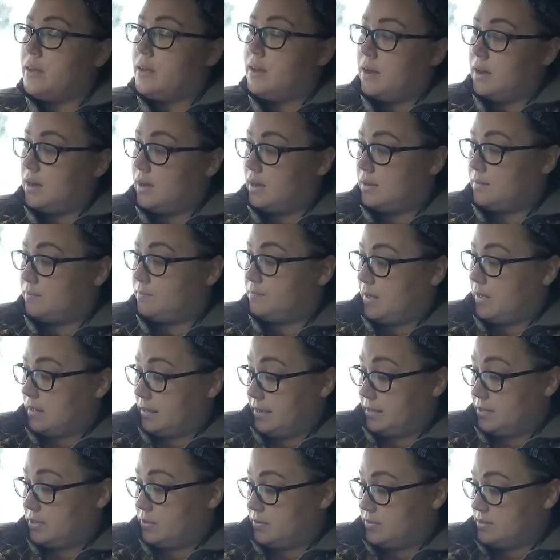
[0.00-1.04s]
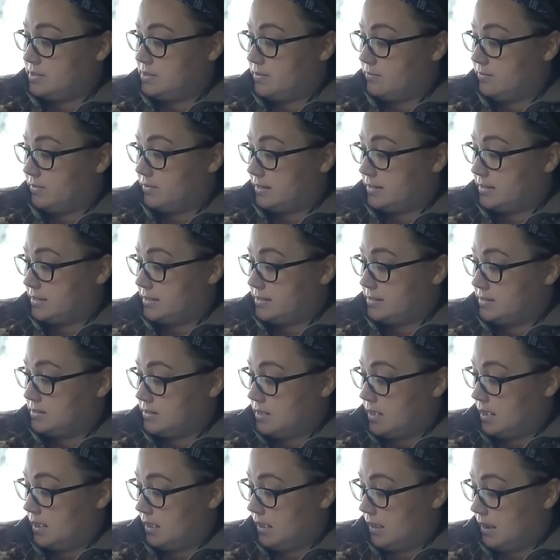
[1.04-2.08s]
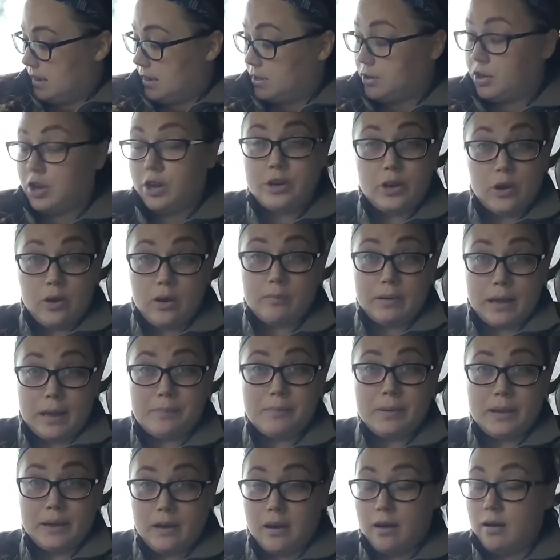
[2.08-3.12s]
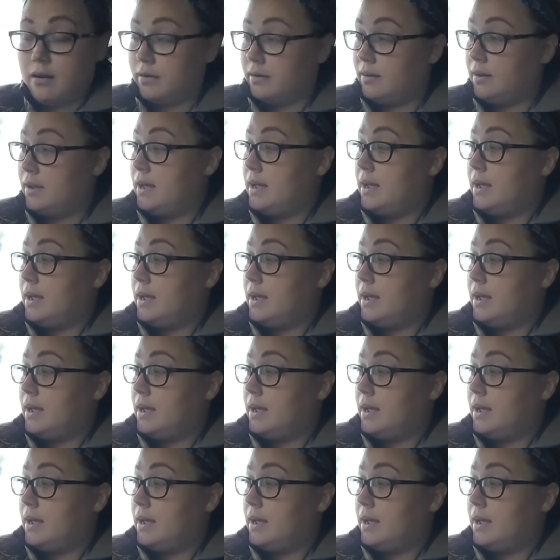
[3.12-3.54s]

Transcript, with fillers: I like doing stuff like this, and y'all know I'm not big on,